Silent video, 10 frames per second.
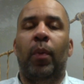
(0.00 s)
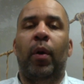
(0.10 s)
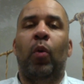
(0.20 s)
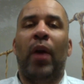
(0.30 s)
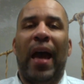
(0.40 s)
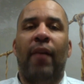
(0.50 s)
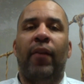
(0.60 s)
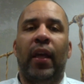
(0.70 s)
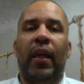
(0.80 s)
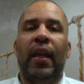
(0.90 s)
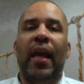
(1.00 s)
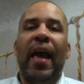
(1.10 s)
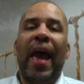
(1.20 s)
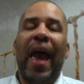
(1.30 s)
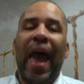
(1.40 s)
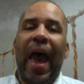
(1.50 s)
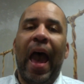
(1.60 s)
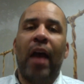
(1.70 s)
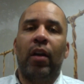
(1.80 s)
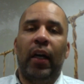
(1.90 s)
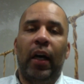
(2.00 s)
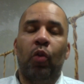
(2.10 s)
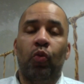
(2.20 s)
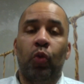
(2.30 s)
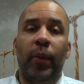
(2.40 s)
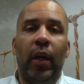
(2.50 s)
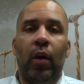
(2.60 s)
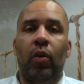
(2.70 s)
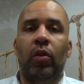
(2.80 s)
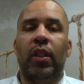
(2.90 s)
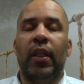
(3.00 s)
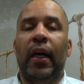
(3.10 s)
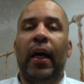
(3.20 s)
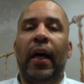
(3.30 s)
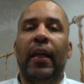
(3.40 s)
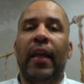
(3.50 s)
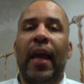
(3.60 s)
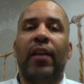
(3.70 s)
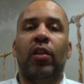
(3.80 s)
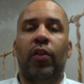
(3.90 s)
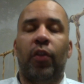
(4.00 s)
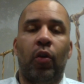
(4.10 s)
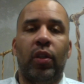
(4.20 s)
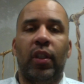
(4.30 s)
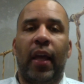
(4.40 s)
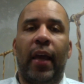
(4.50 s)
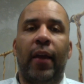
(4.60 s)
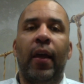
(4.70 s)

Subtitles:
But we're having it at Rubio's next Thursday.